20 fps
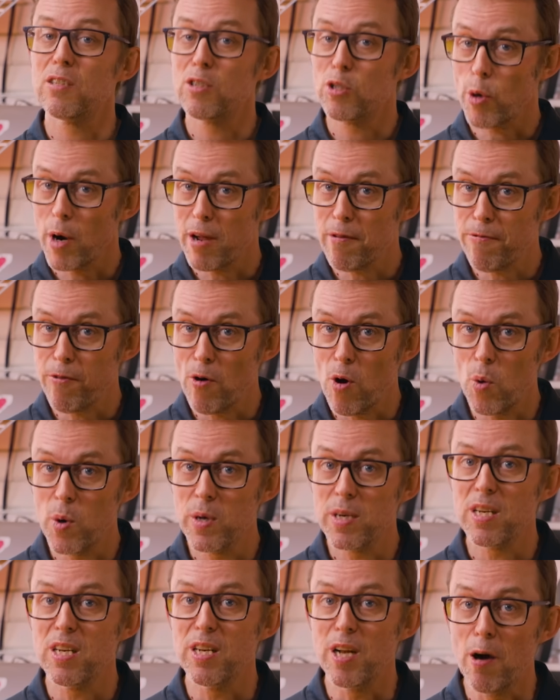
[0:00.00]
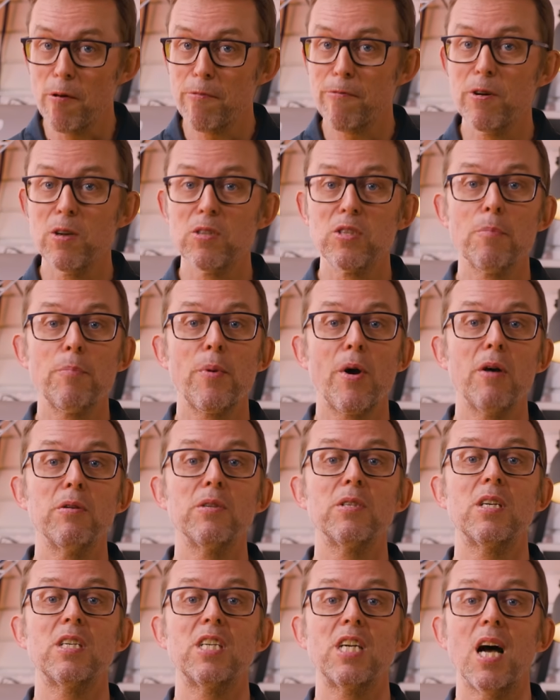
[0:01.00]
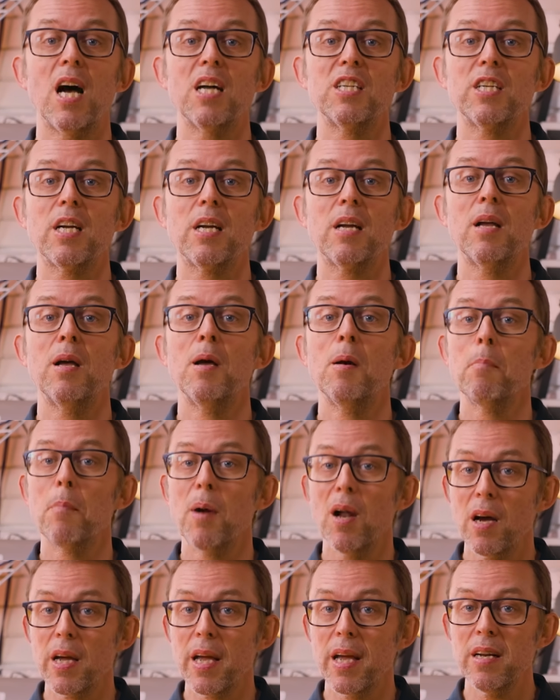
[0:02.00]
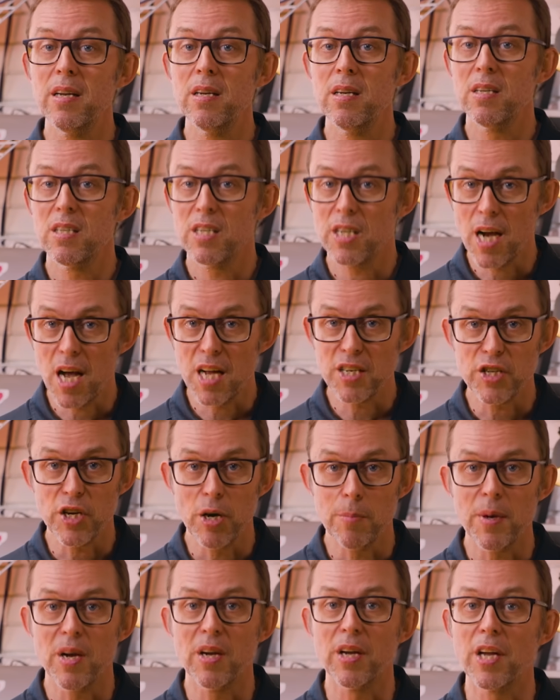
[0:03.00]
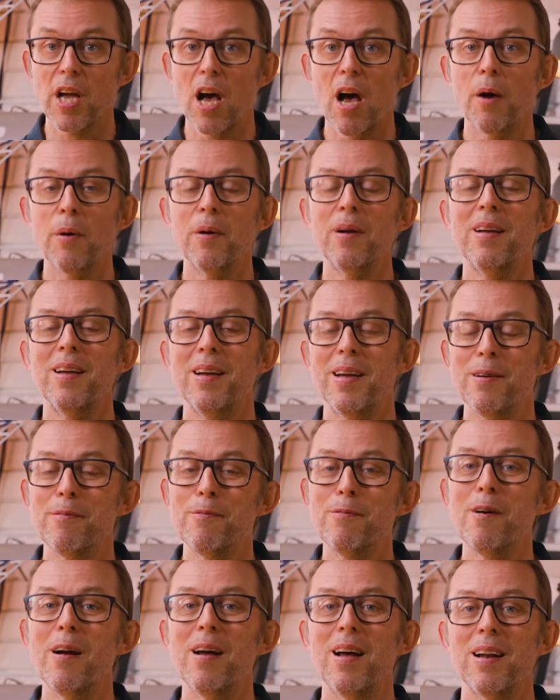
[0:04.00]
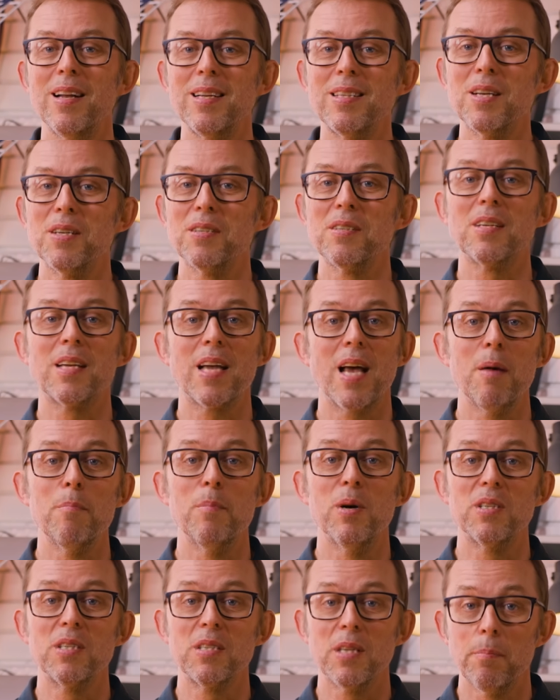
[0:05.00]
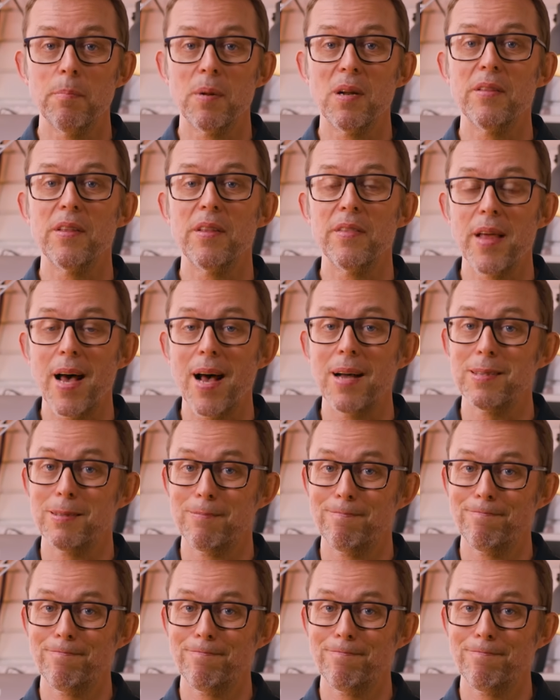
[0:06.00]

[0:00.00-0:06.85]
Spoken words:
a straightforward, no-frills approach to charging. Plug in, charge up, and go. It really doesn't get much simpler than that.